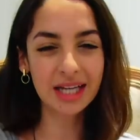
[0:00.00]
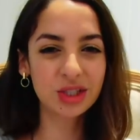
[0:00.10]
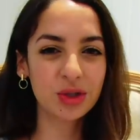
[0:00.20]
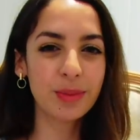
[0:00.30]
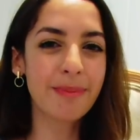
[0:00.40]

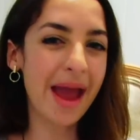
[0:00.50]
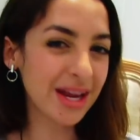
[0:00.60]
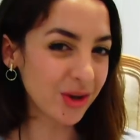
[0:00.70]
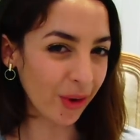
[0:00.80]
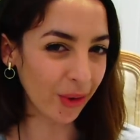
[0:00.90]
As you
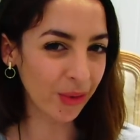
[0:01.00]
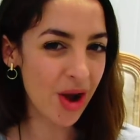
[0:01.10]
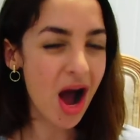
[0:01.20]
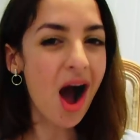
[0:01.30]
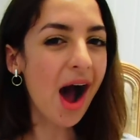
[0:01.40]
may
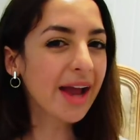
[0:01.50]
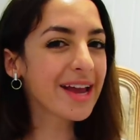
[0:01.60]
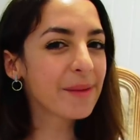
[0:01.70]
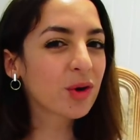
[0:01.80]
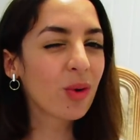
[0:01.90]
know, I
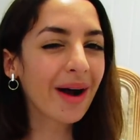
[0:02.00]
am